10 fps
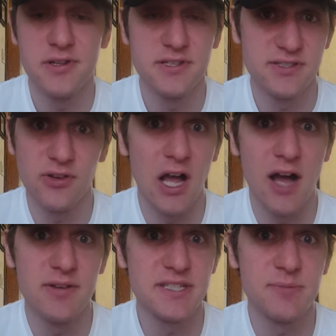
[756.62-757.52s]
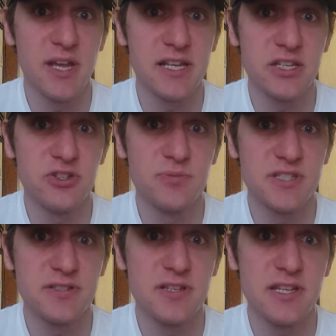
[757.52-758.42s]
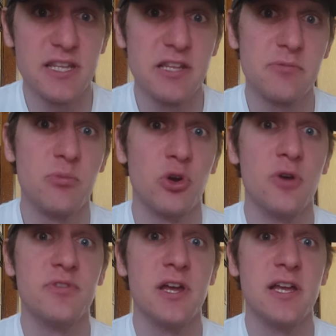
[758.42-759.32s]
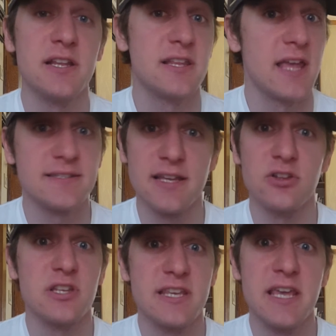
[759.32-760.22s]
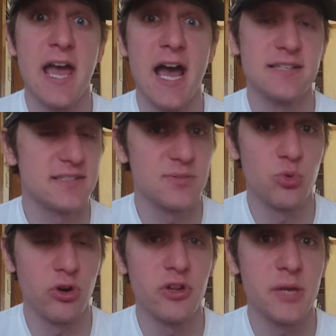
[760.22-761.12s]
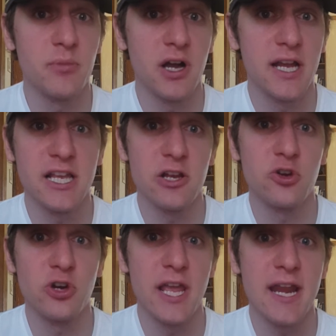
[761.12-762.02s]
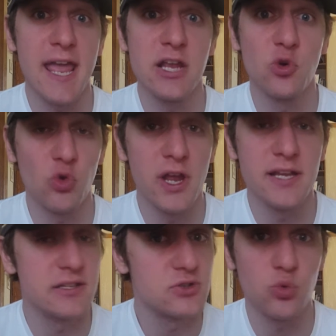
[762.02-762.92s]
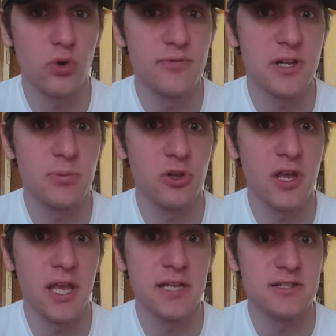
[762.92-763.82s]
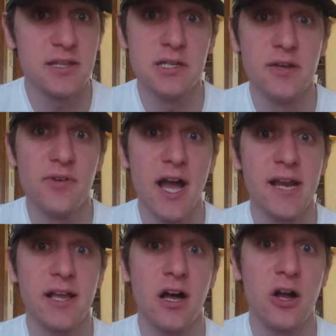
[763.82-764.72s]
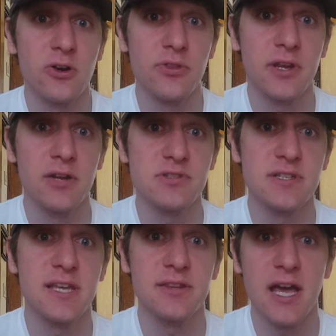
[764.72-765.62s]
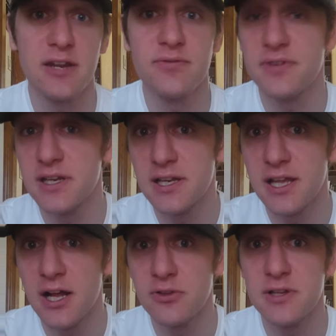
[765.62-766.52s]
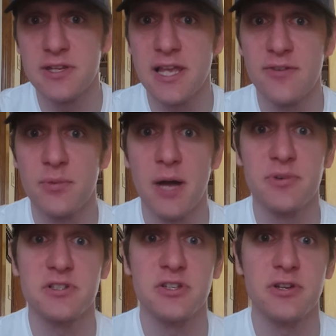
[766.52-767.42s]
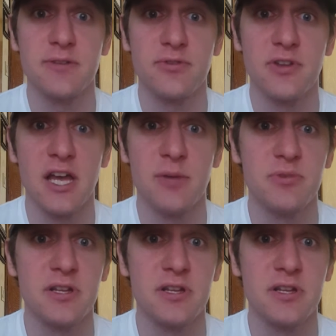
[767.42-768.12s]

So obviously, he made a huge mistake. Proved that he has this brilliant mind, can create a great, terrific plan to divide and conquer Thanos, to get that Infinity Gauntlet, to give him opportunity for that.